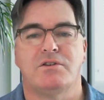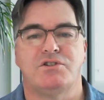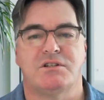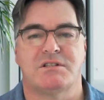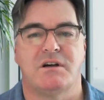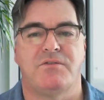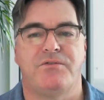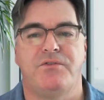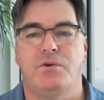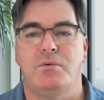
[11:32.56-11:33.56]
just a
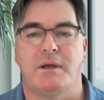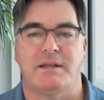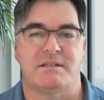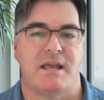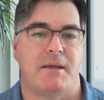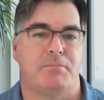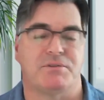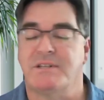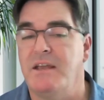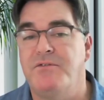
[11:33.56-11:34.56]
few
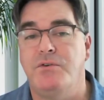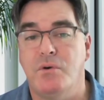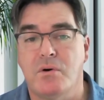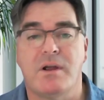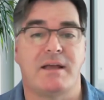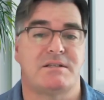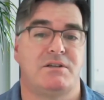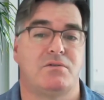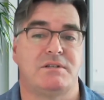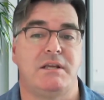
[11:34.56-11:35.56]
examples. If your
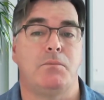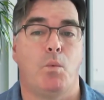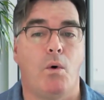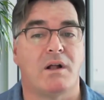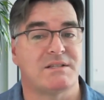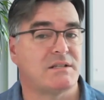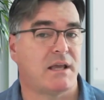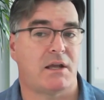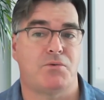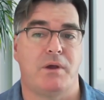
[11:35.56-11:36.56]
SEO team wants to
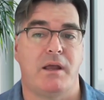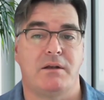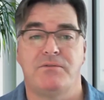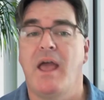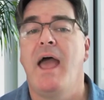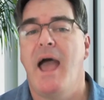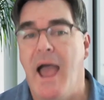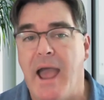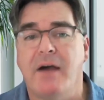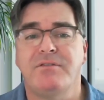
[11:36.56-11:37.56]
get creative,
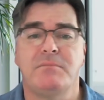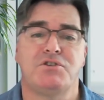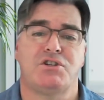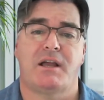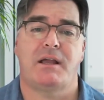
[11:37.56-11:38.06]
have them check